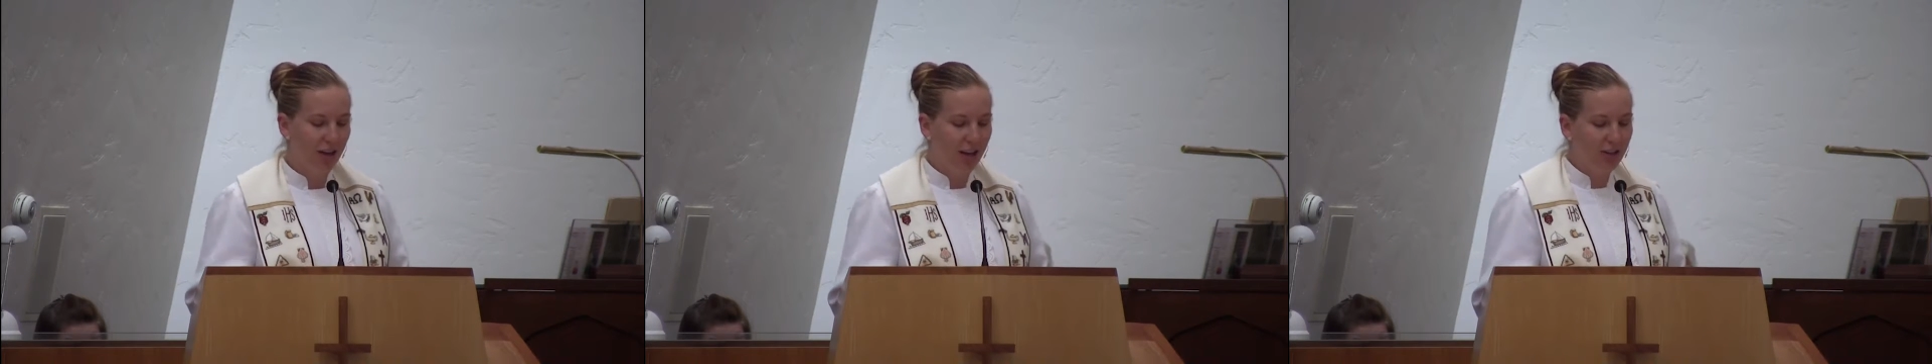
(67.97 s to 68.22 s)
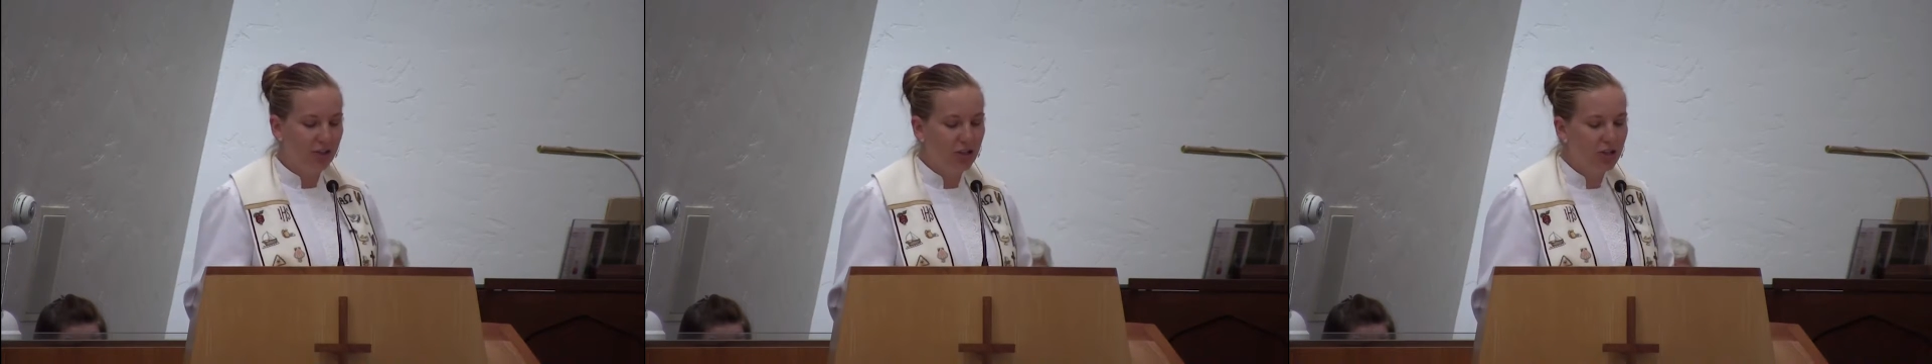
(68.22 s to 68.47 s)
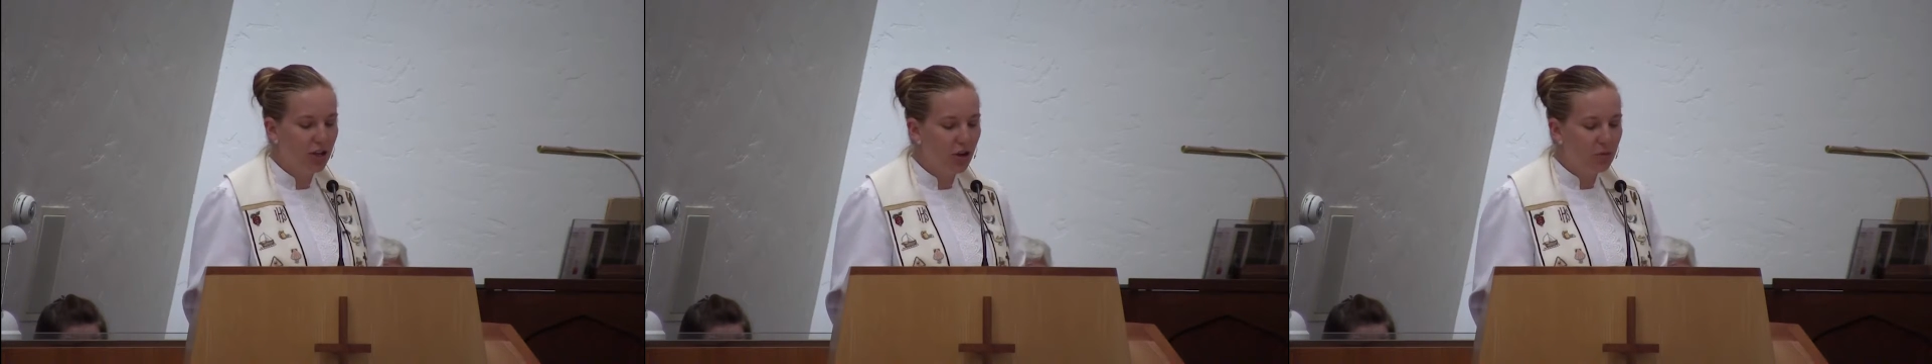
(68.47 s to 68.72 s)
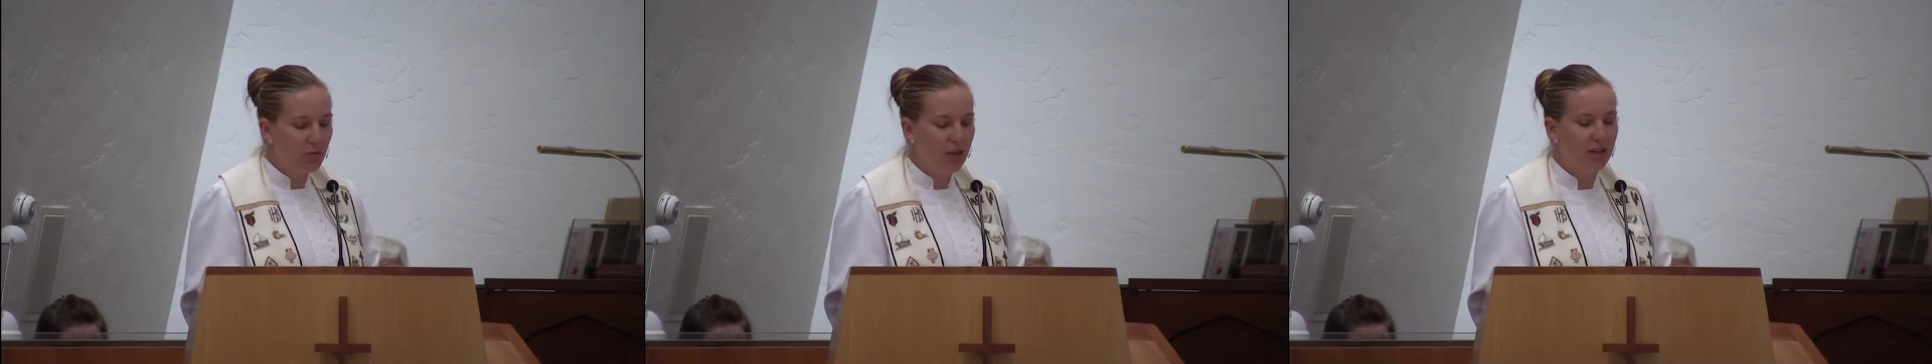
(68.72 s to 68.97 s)
And she
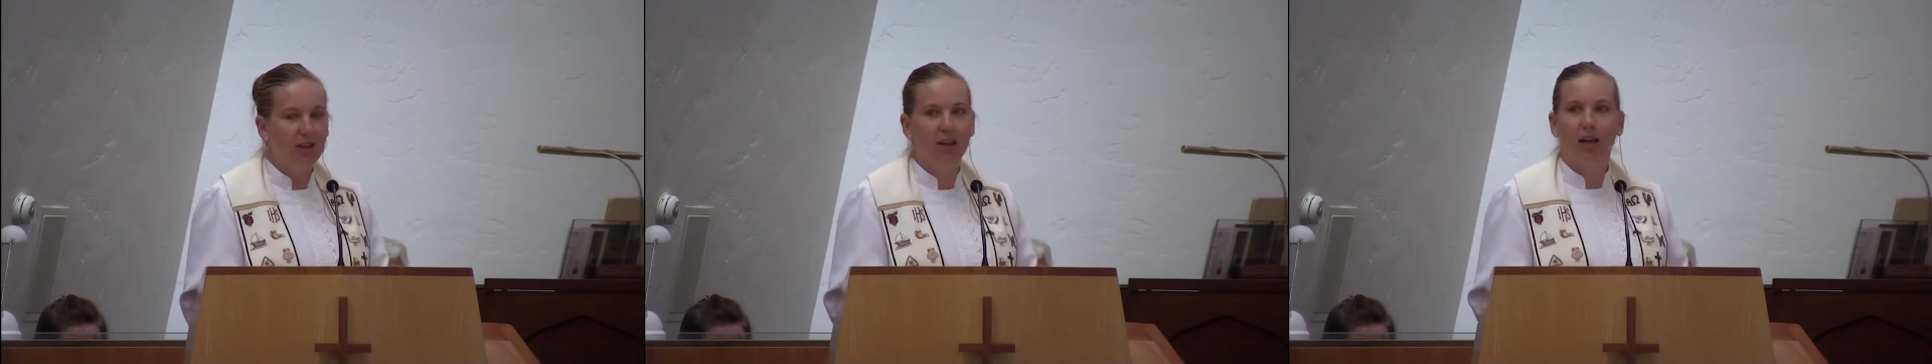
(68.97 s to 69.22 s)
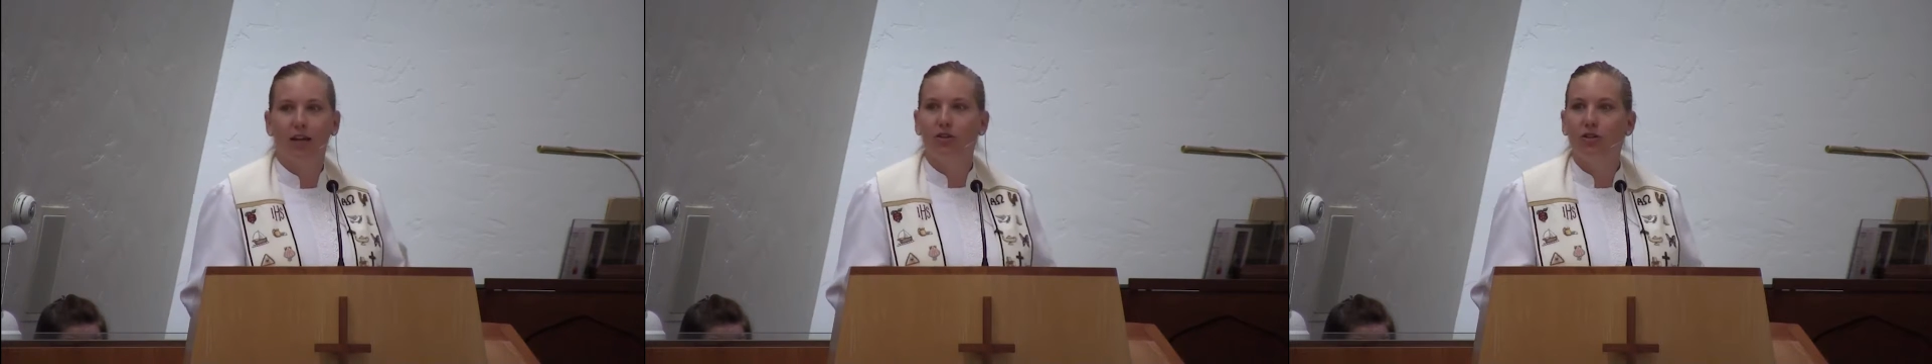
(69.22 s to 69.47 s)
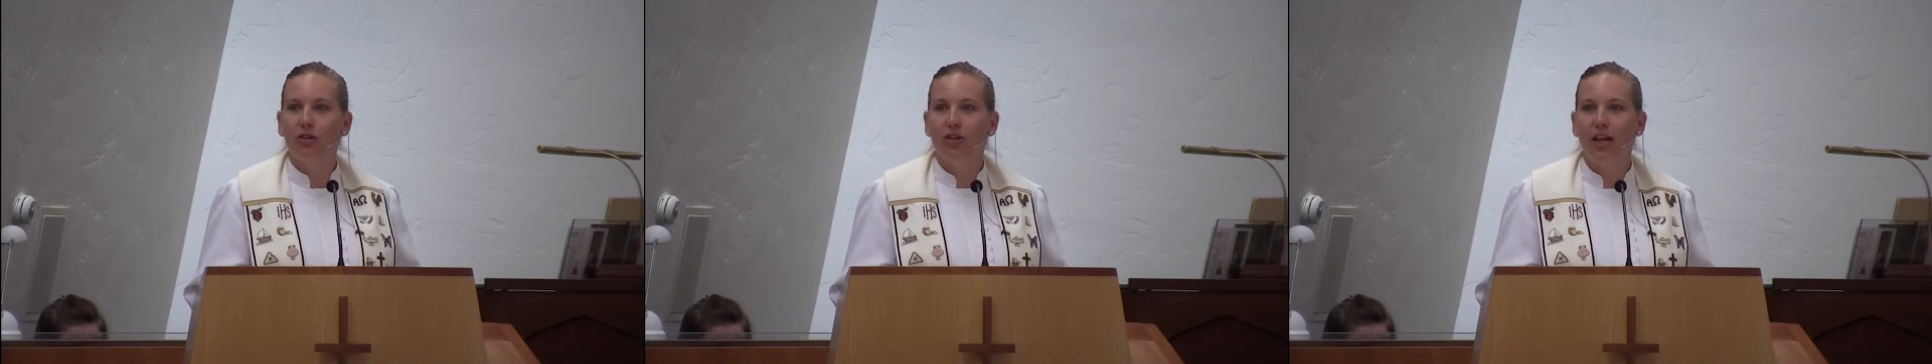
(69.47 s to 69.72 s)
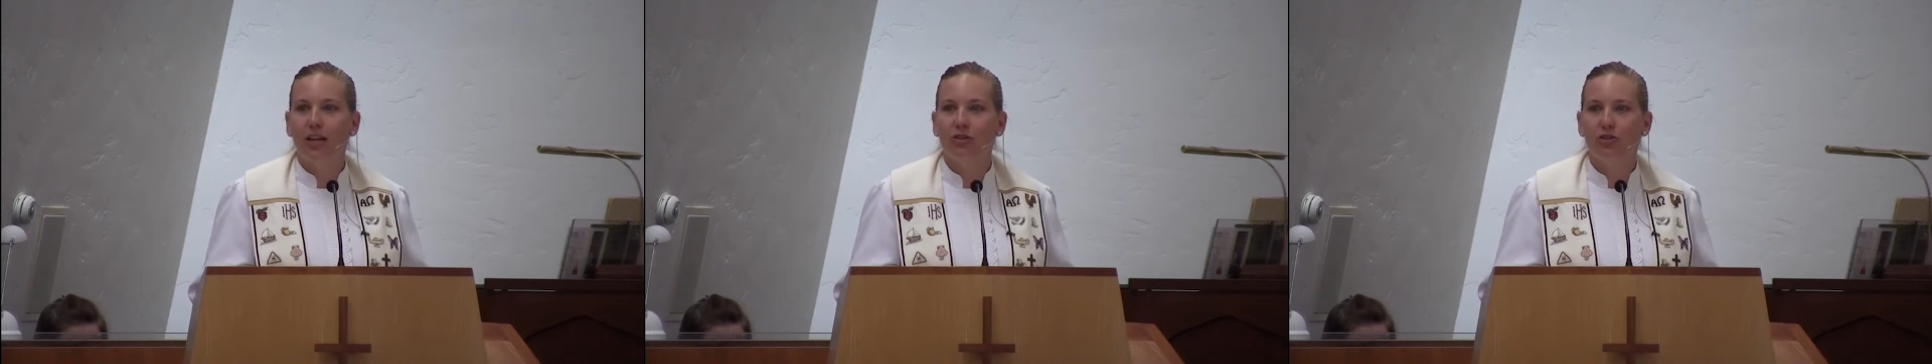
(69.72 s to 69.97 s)
showed me that I could
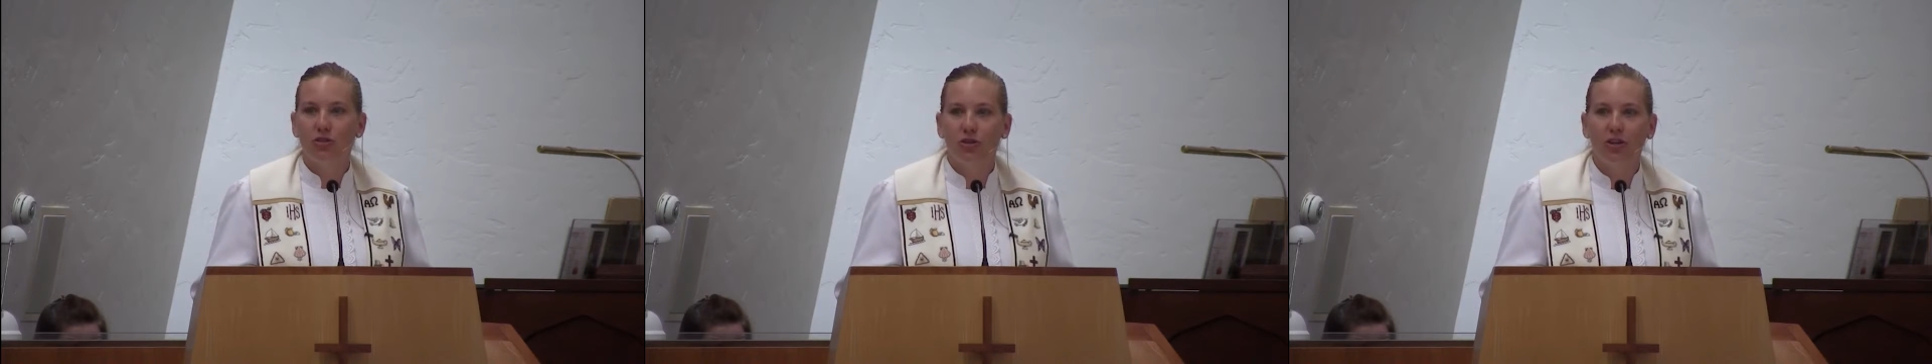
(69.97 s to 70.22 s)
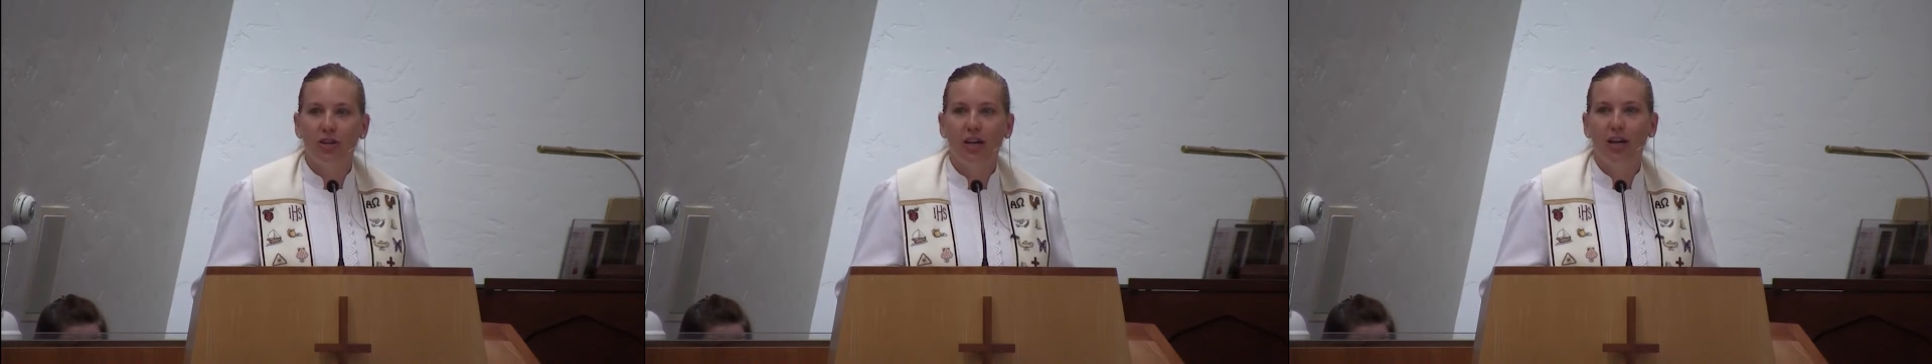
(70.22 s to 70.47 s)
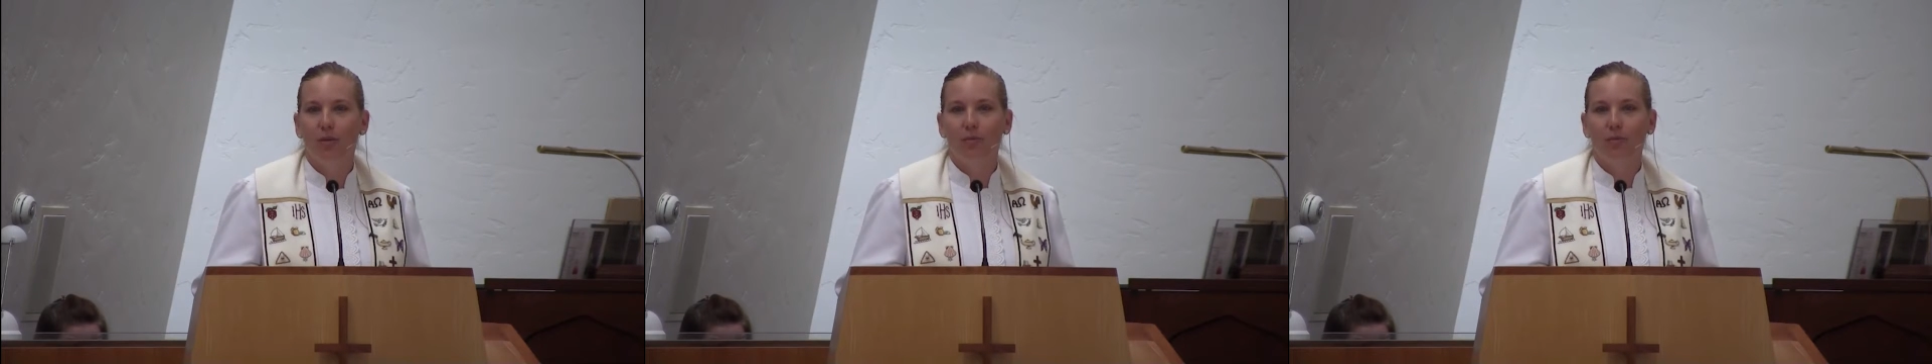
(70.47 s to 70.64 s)
and should